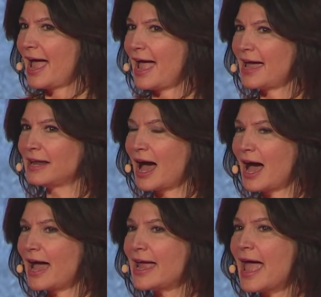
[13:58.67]
And
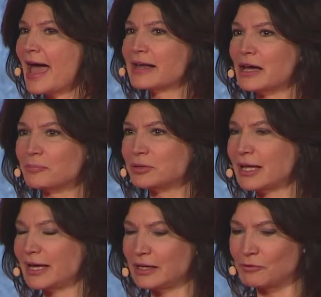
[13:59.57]
I had a
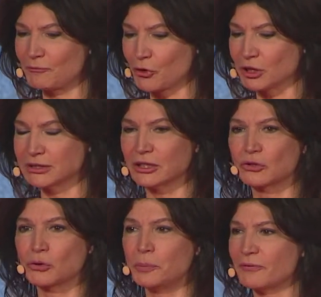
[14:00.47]
plan for a little
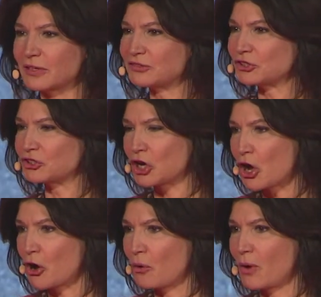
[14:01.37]
group of us to
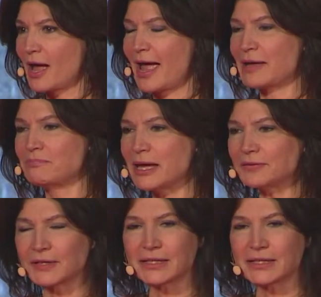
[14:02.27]
go and make the